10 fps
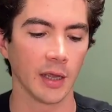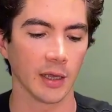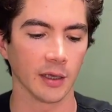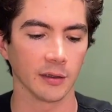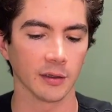
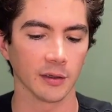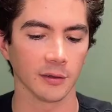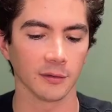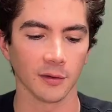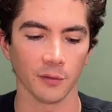and
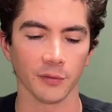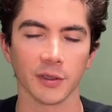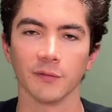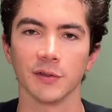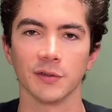hopefully
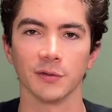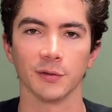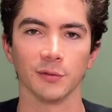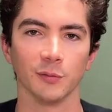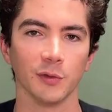convince you
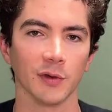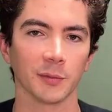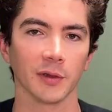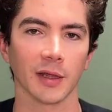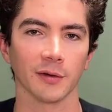to move up
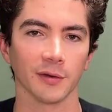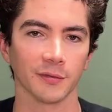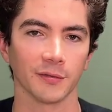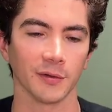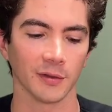the ladder if
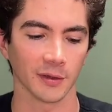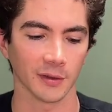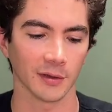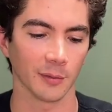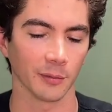you think that